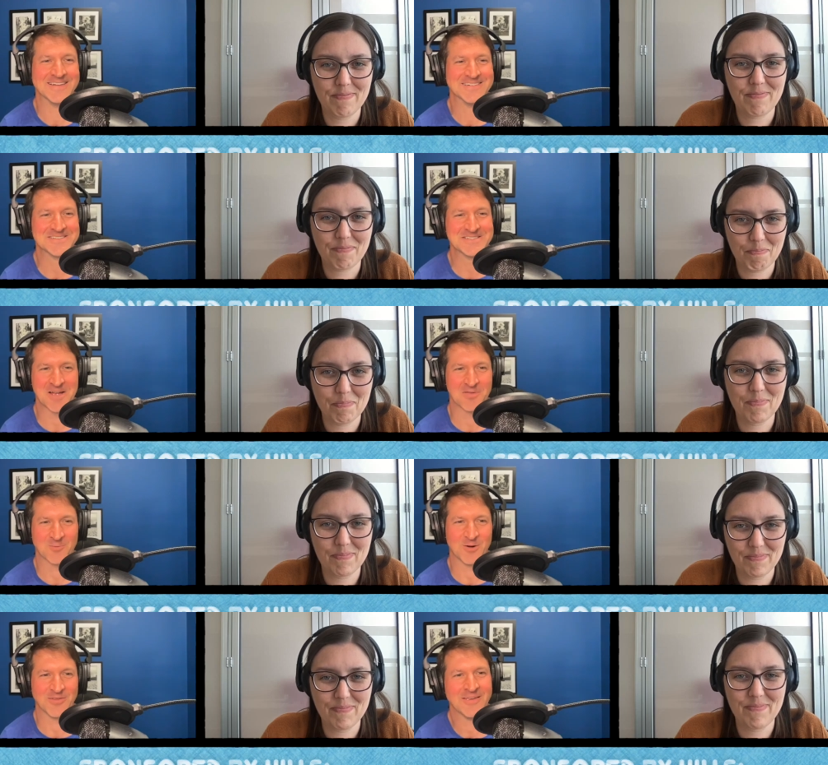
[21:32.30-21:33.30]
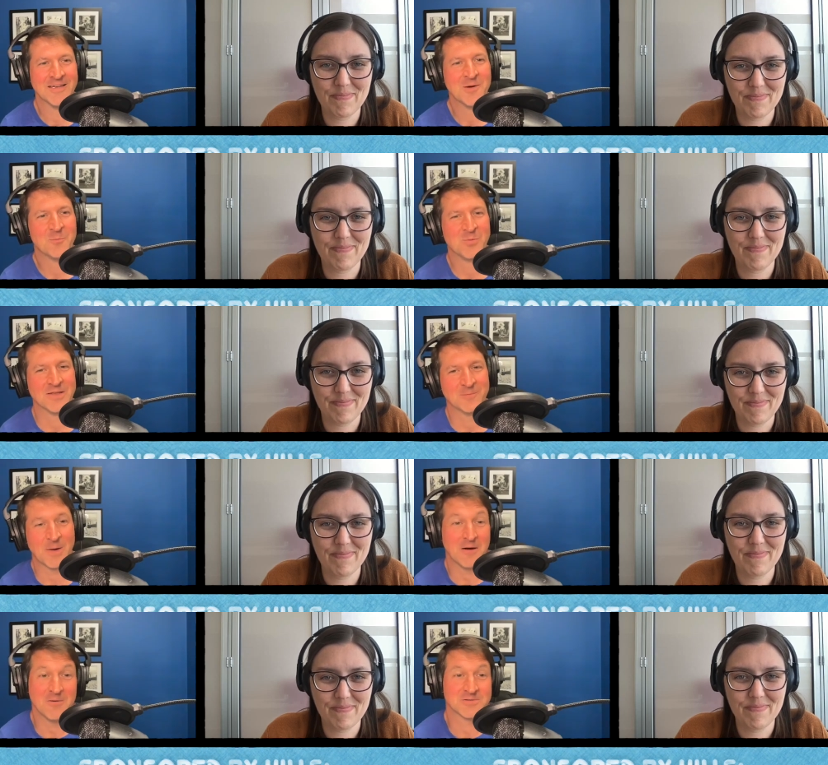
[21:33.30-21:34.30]
Speaker 1: she's not thrilled, but the
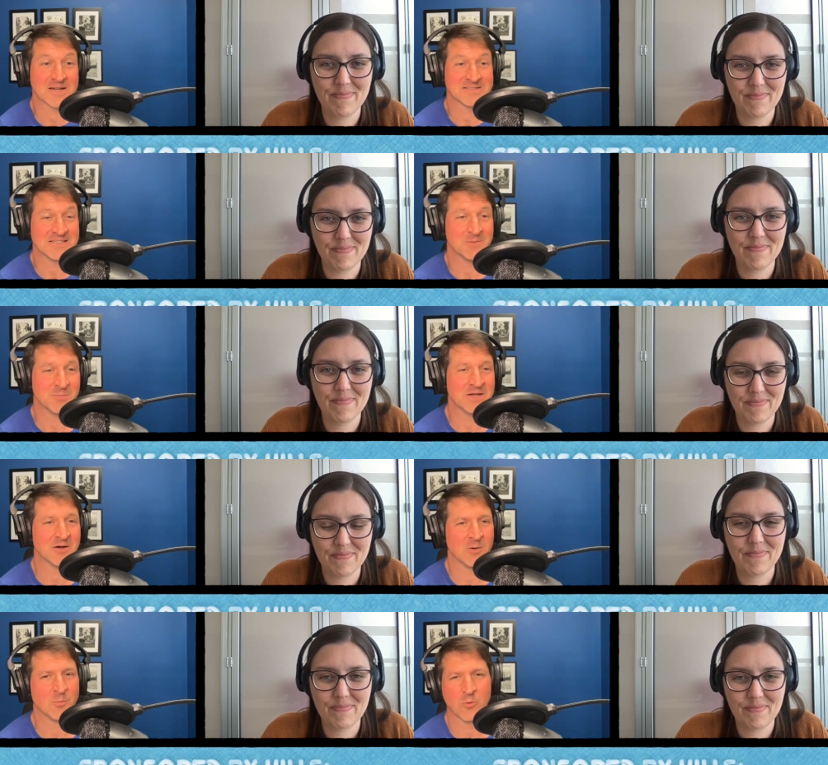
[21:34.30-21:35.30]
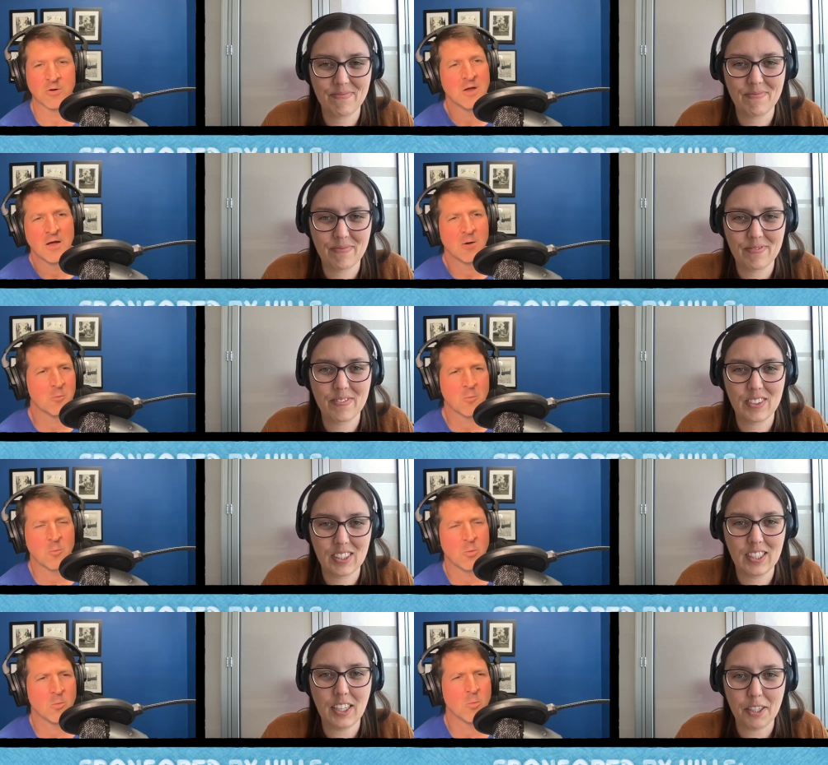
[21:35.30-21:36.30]
pet owners, I could see them being on board.
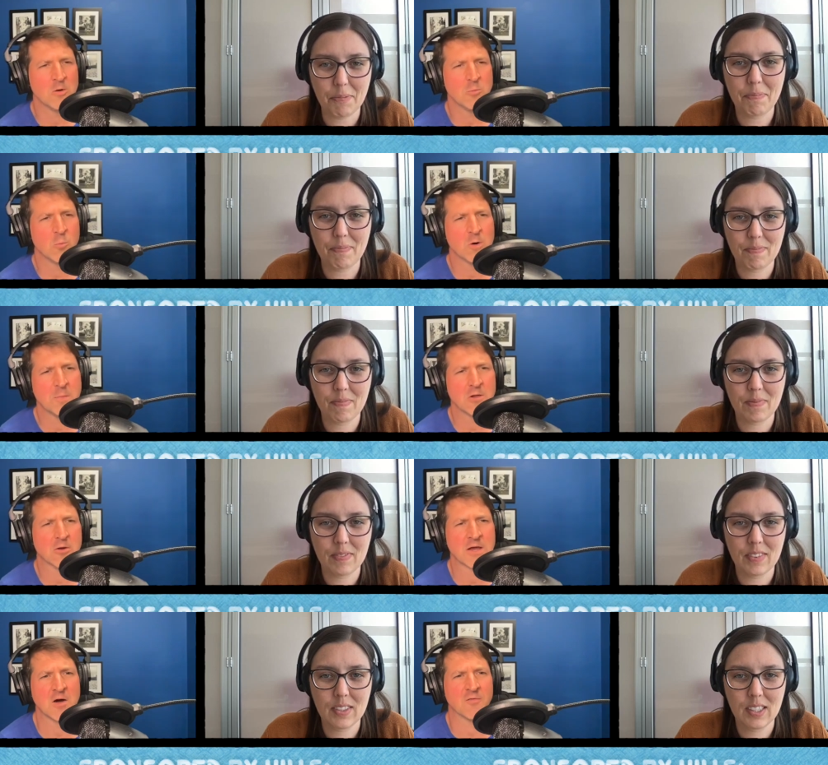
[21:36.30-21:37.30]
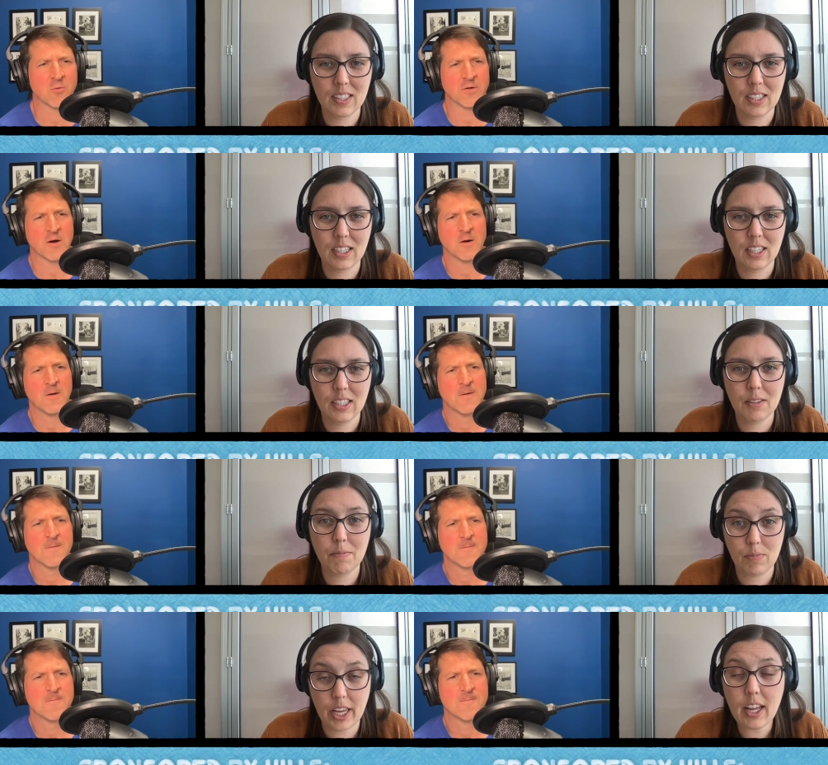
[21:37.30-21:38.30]
What, yeah. what am I looking out for there?
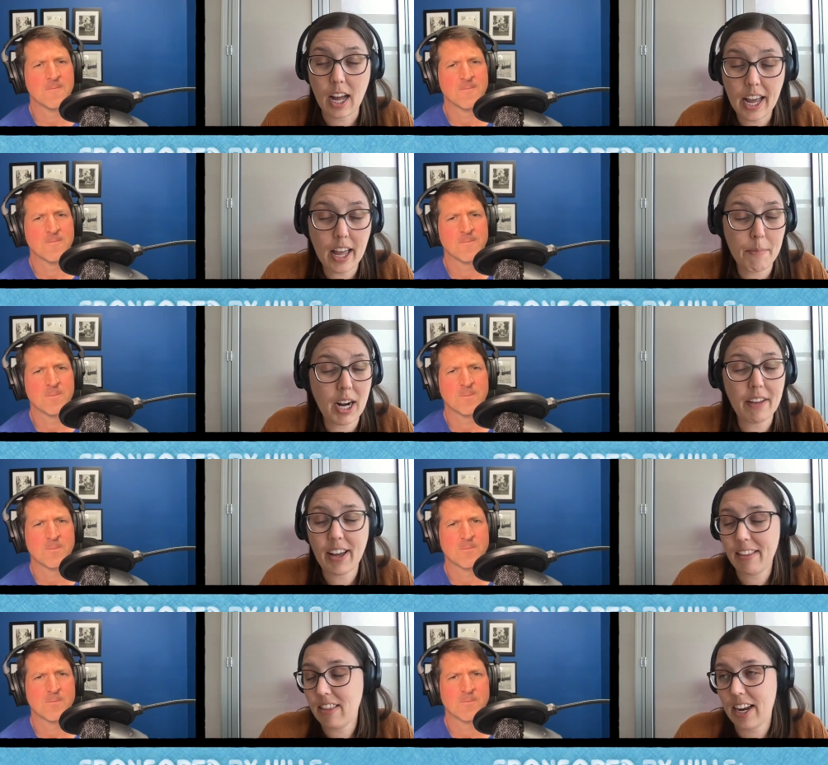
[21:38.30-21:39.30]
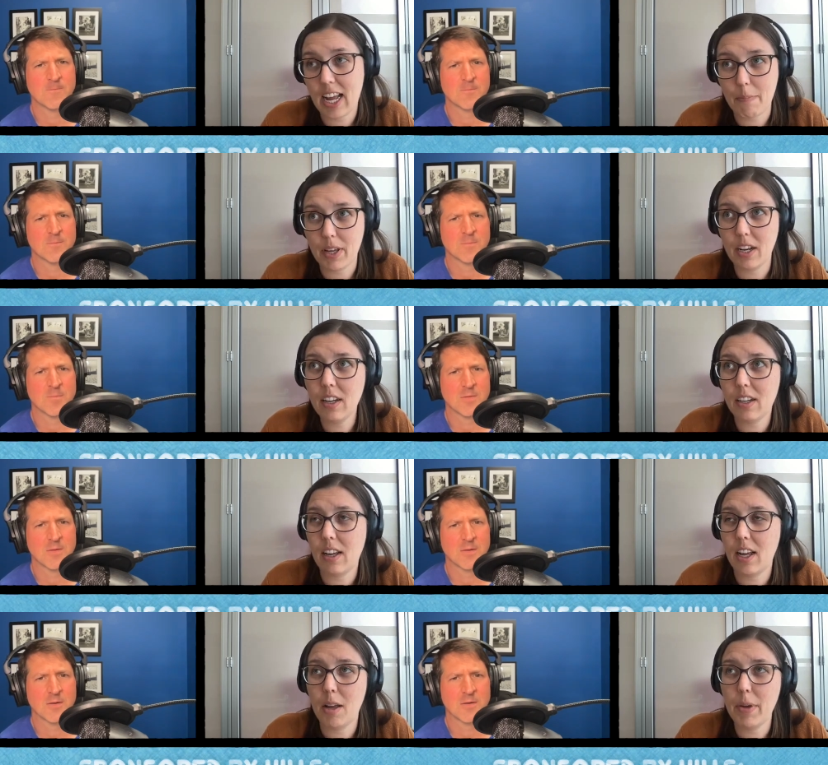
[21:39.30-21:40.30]
Speaker 2: Yeah. I, I mean, I've had that happen.
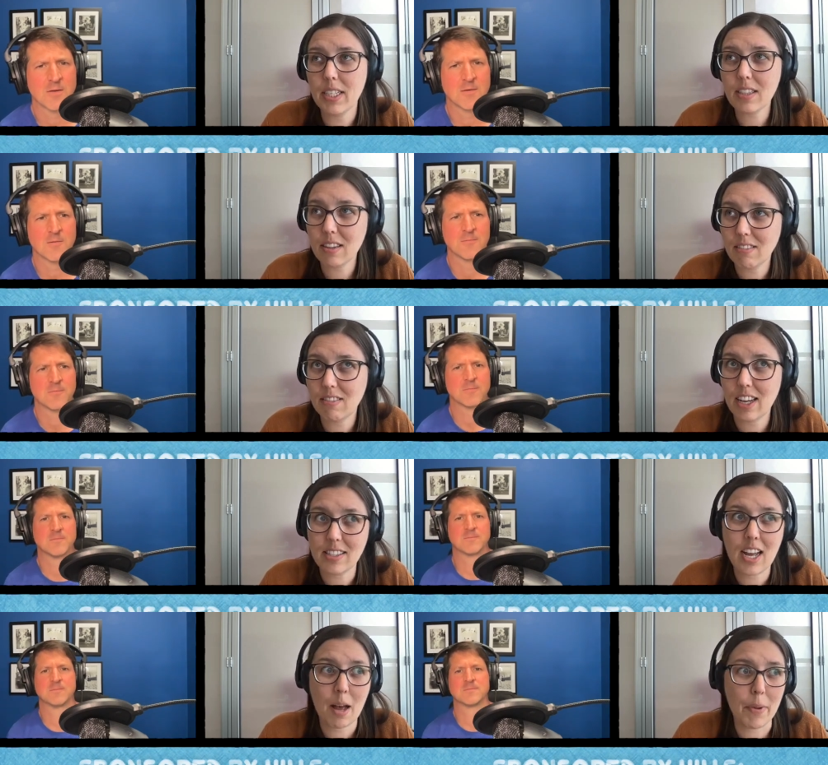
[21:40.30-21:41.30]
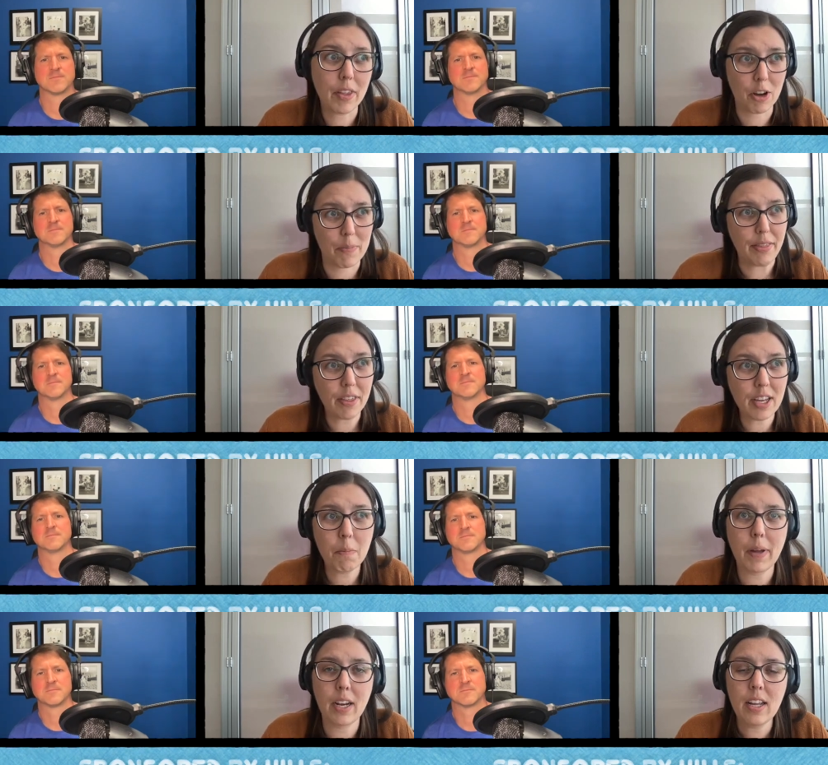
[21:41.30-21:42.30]
Um, it's less common than you might
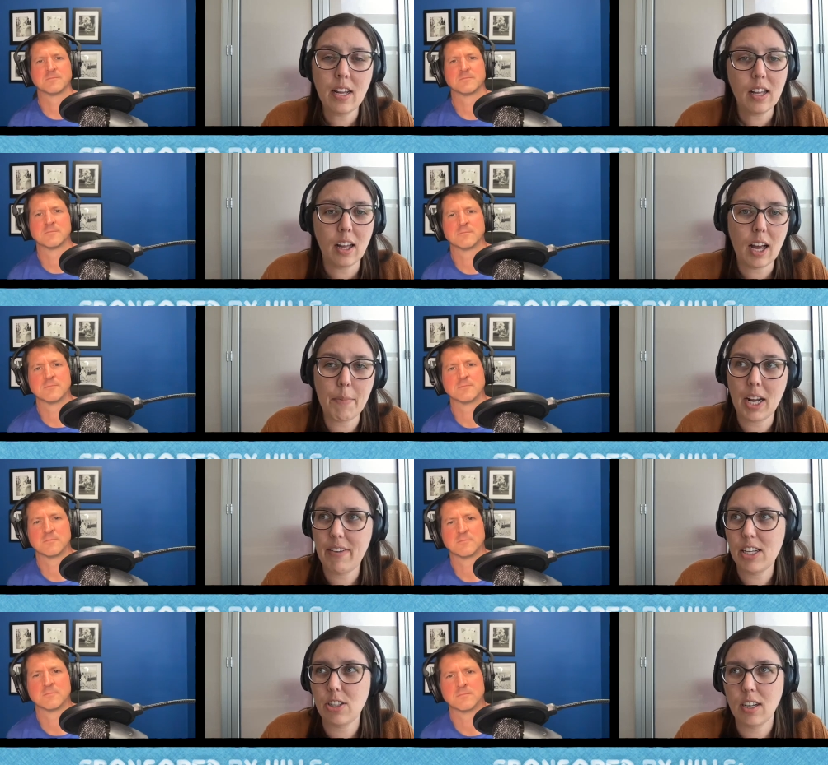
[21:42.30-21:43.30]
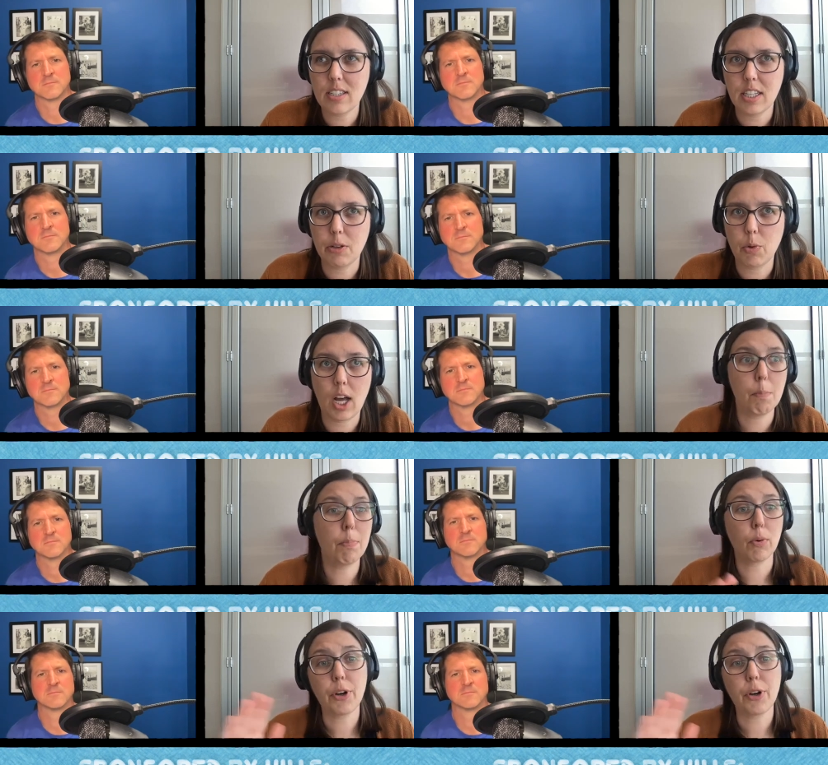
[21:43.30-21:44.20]
think, but I mean, I've had dogs that got